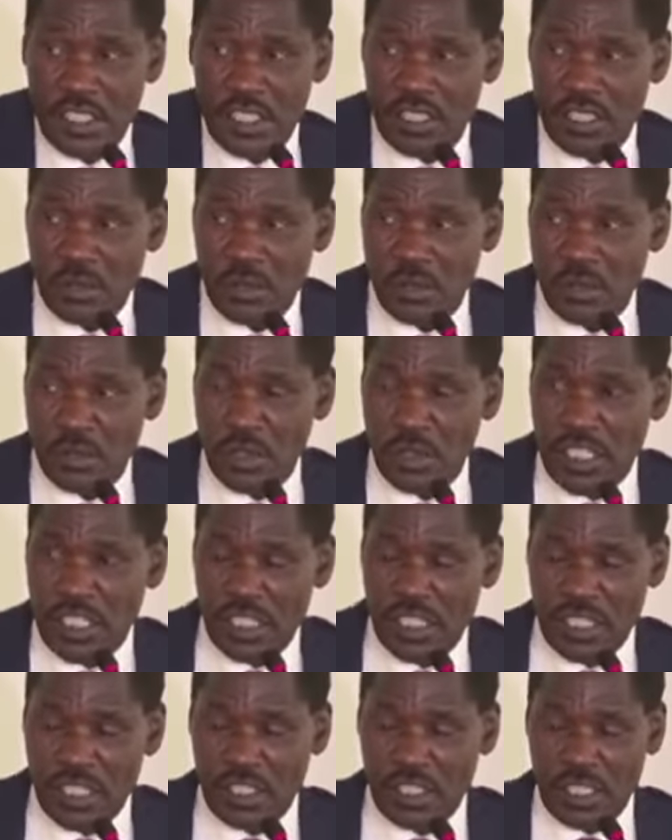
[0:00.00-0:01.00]

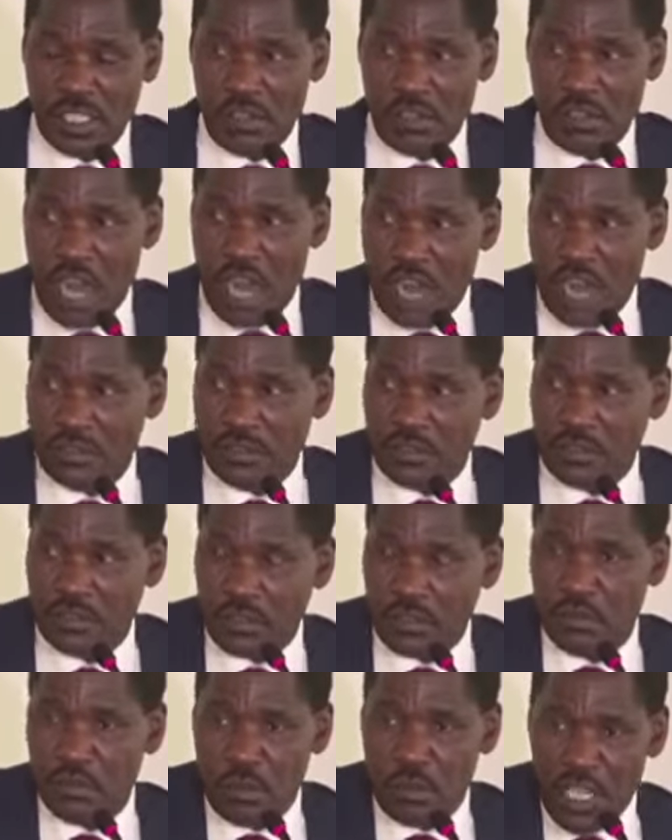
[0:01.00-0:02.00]
we still have to
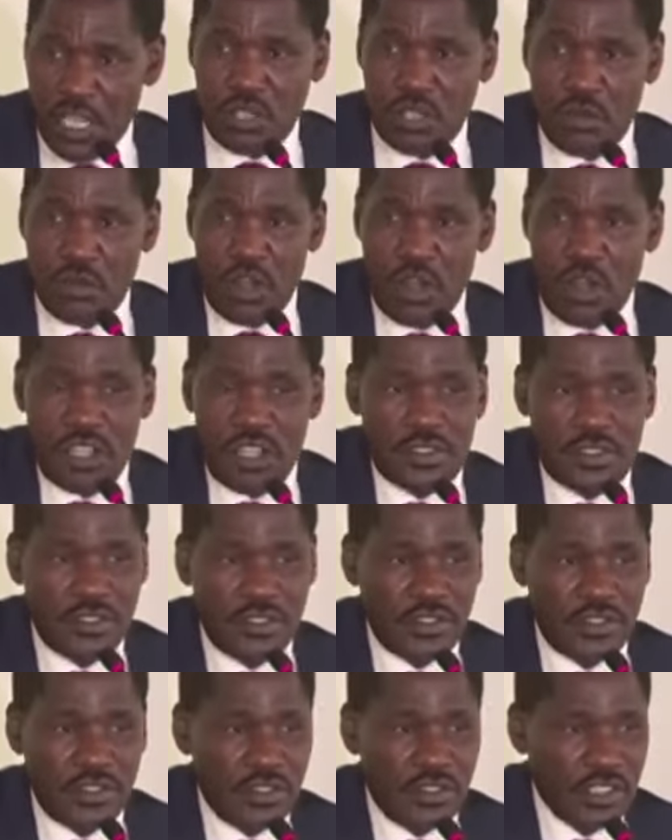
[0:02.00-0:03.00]
make sure
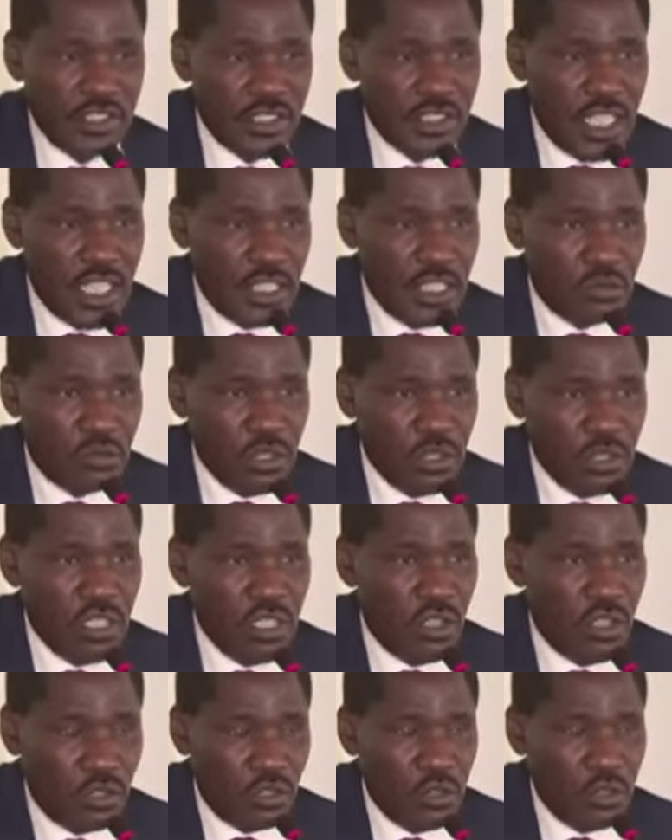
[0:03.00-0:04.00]
that we
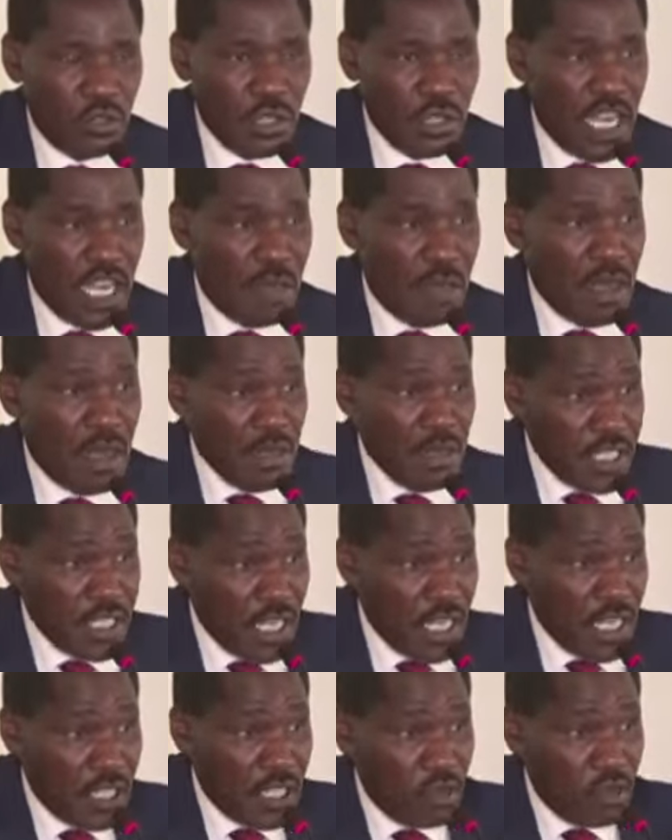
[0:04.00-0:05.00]
also become a major
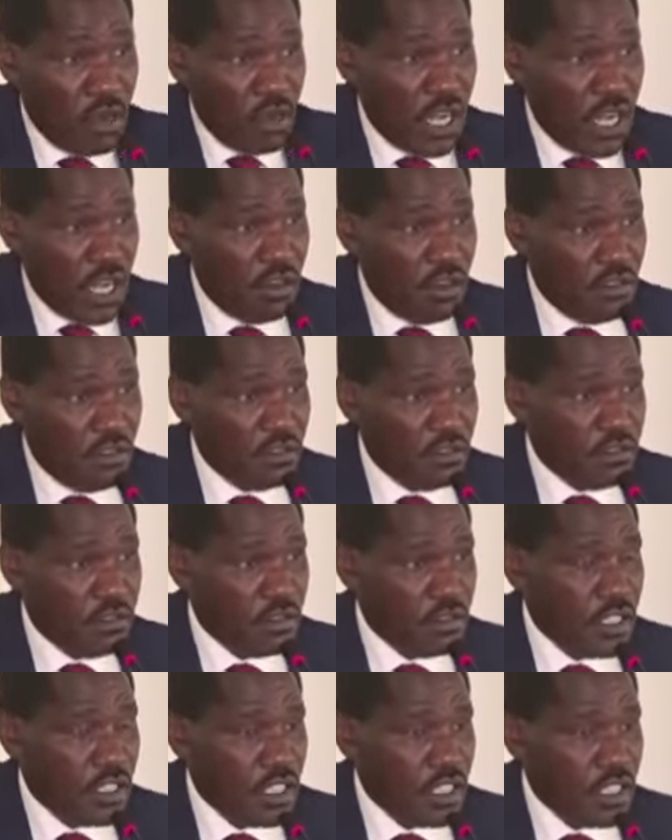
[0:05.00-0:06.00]
grower of
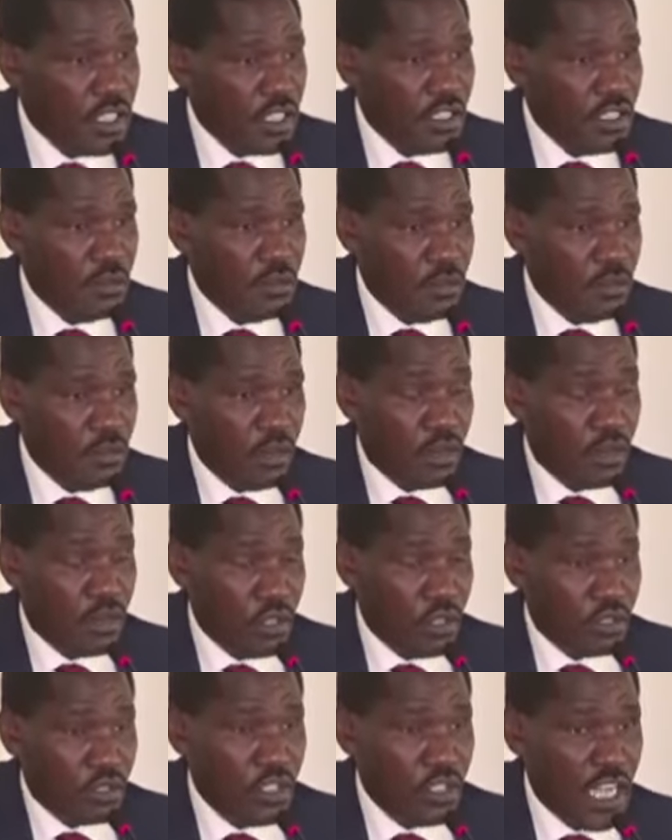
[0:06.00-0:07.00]
both
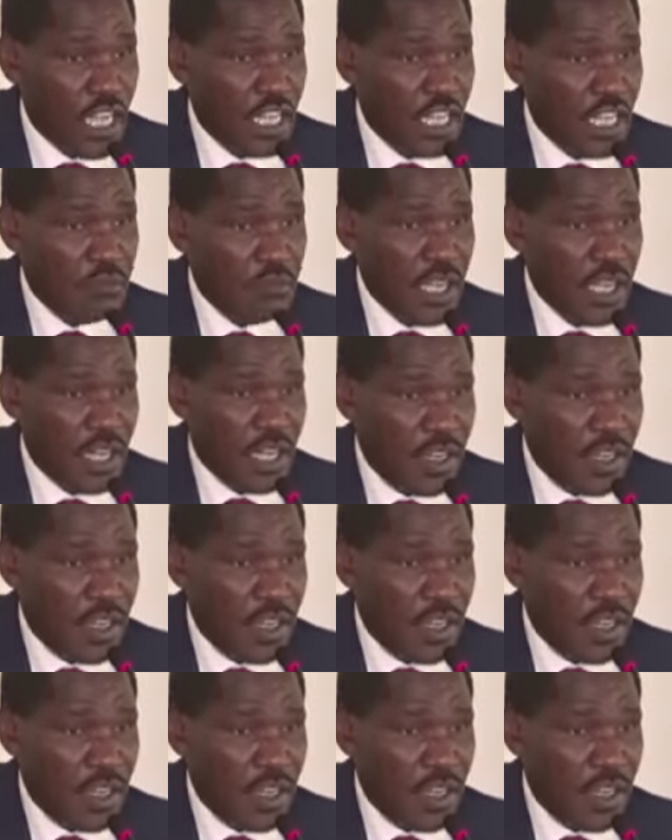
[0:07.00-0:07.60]
cotton and pyrethrum.